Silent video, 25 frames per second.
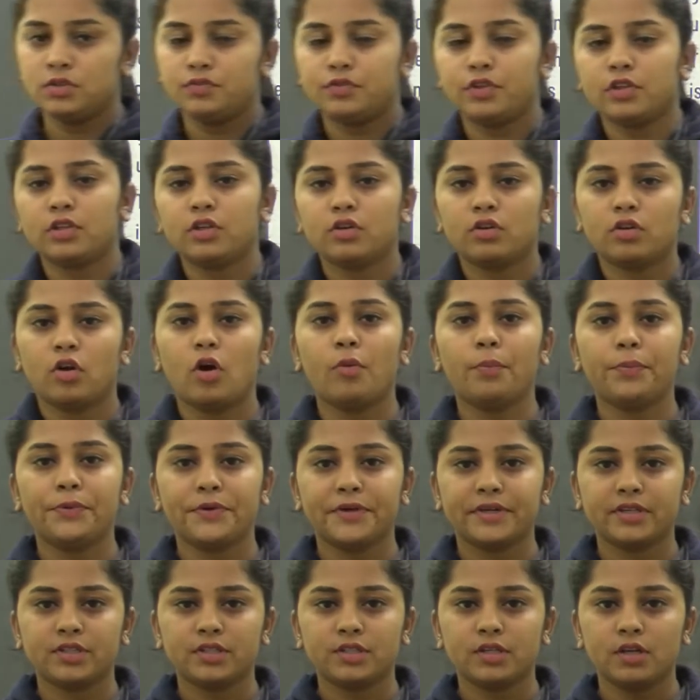for the crop
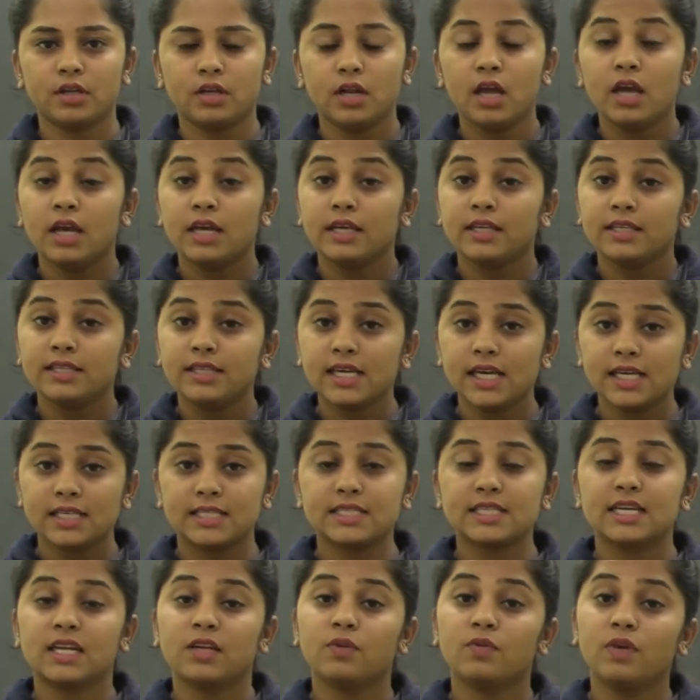production?
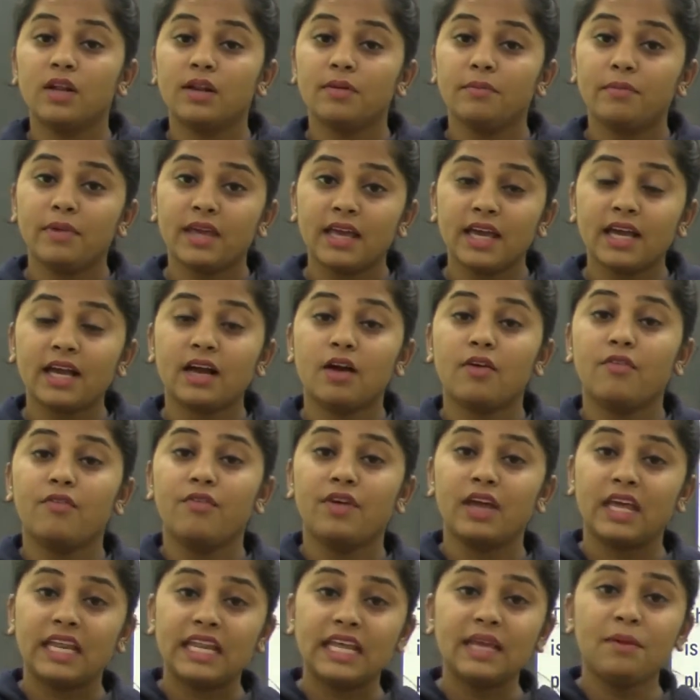Yes, it will make a
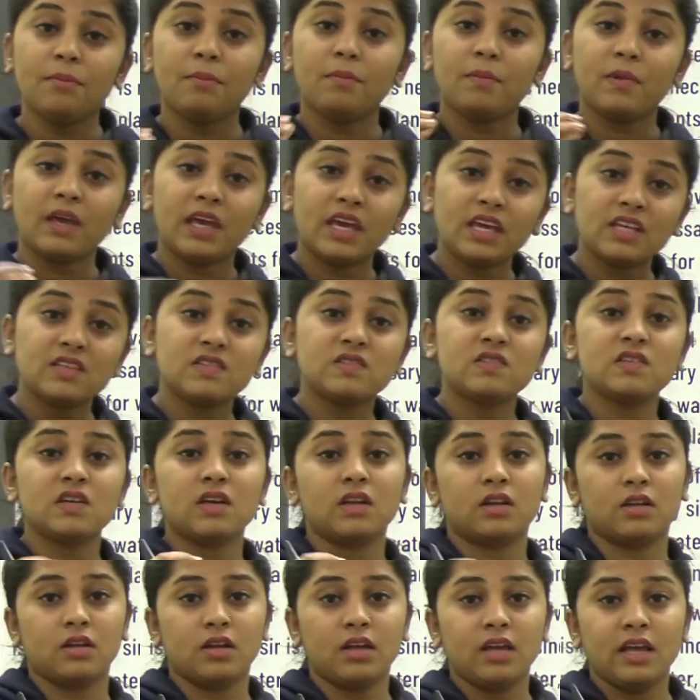very
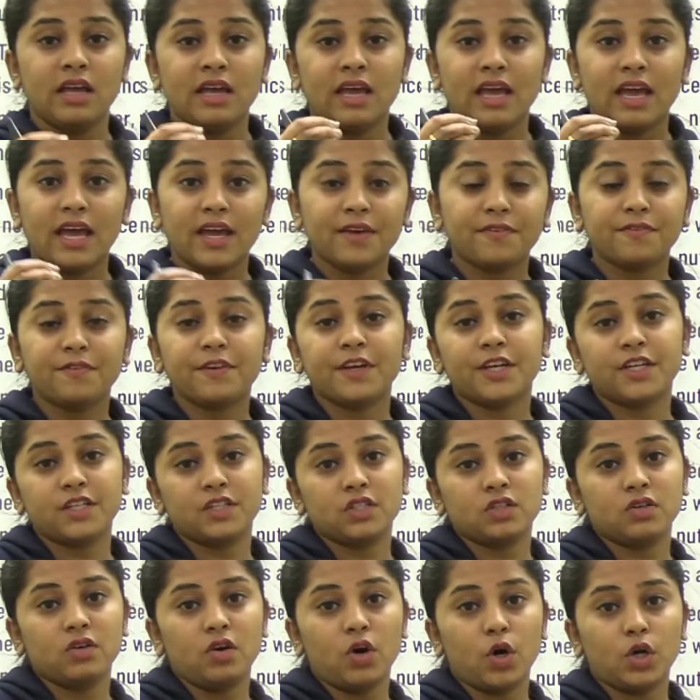major
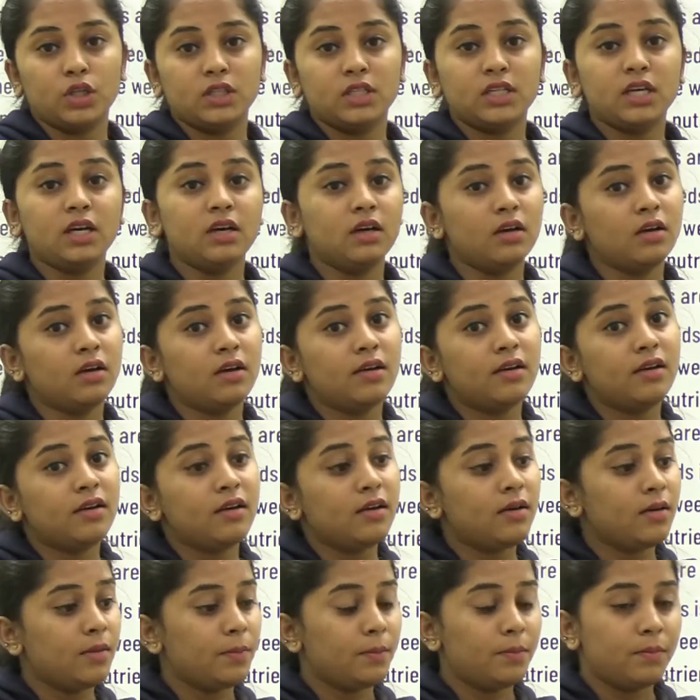effect on the
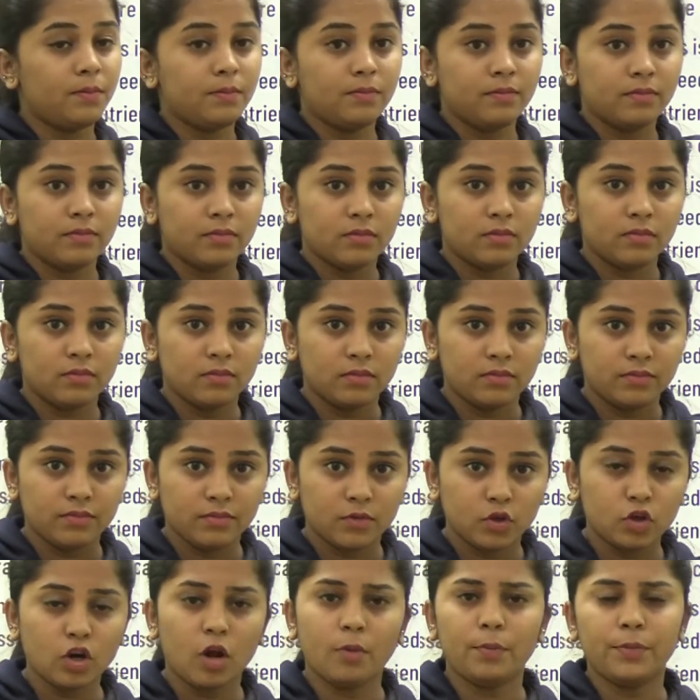
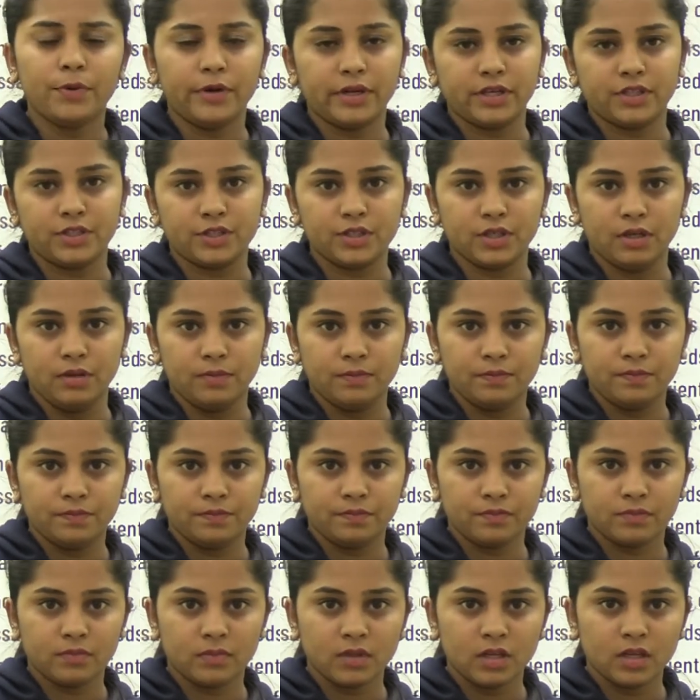crop production.
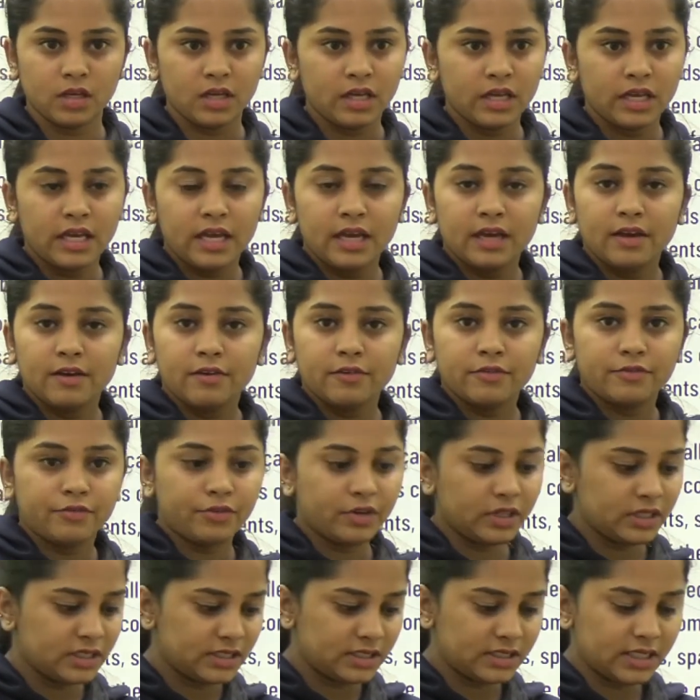
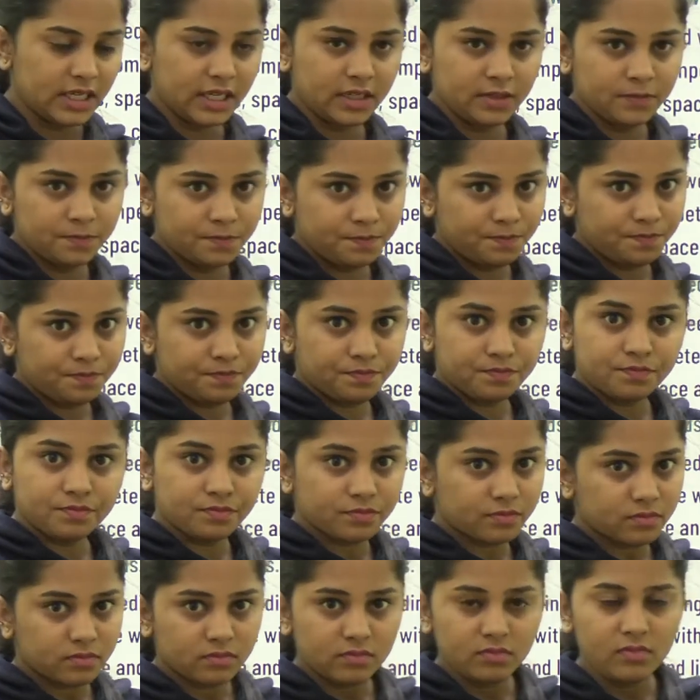First thing,
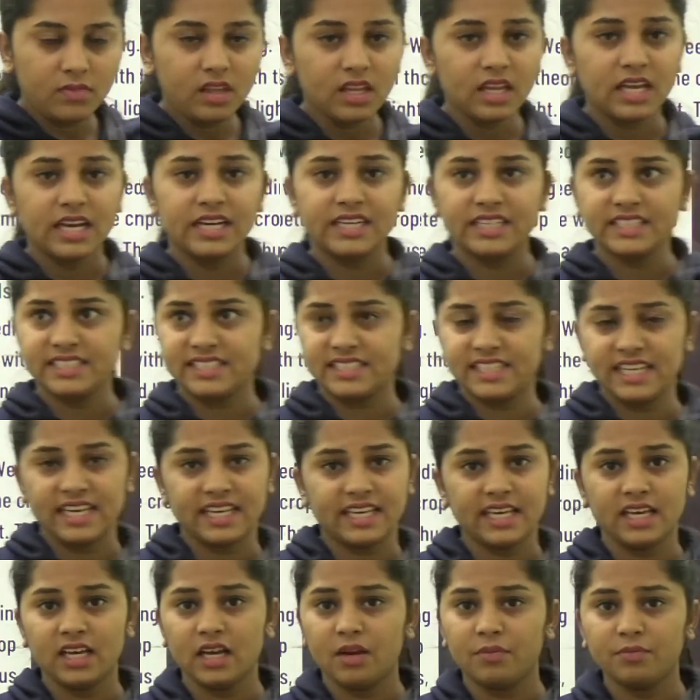It is
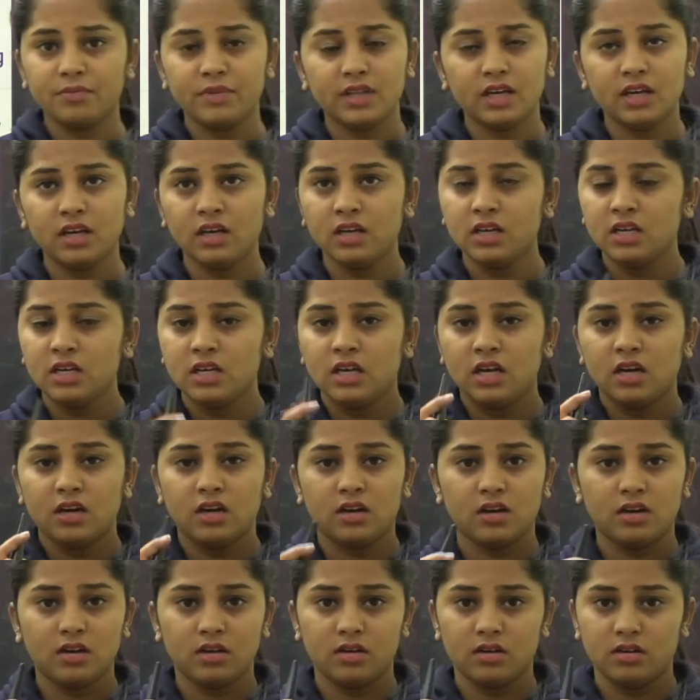taking up
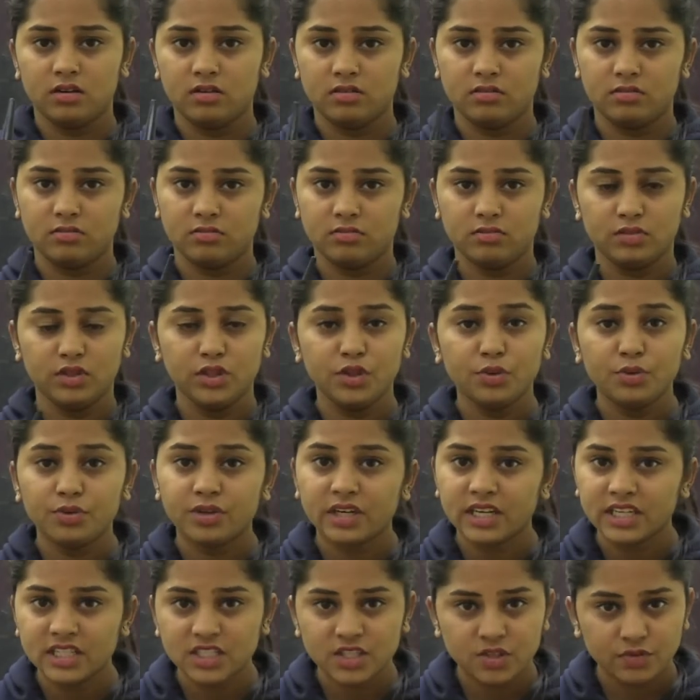the
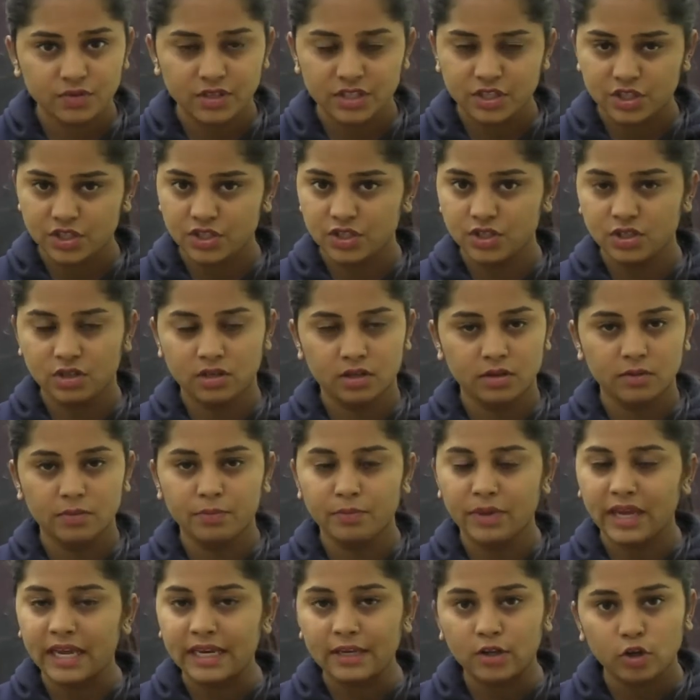nutrients which
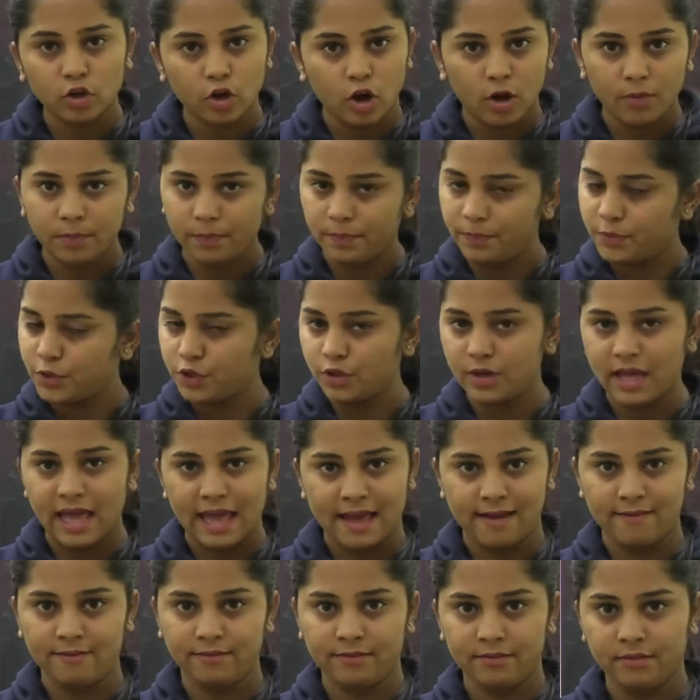main crop should
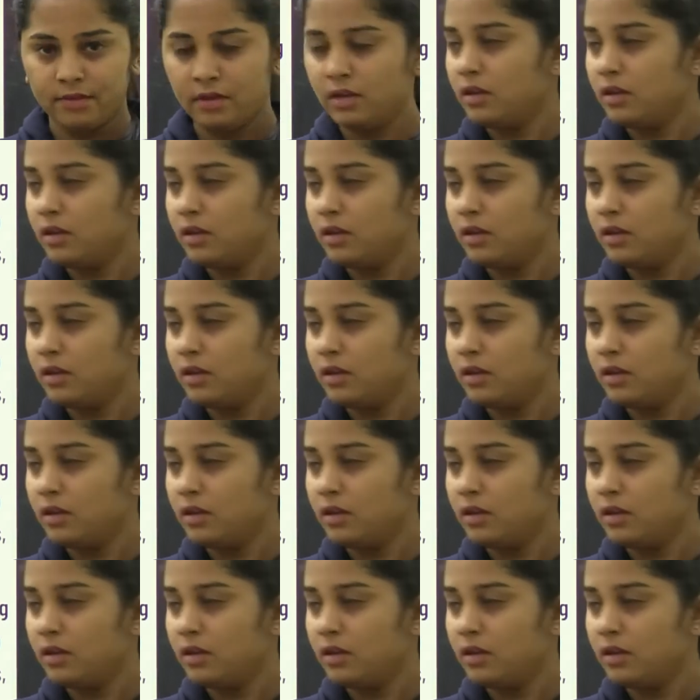have,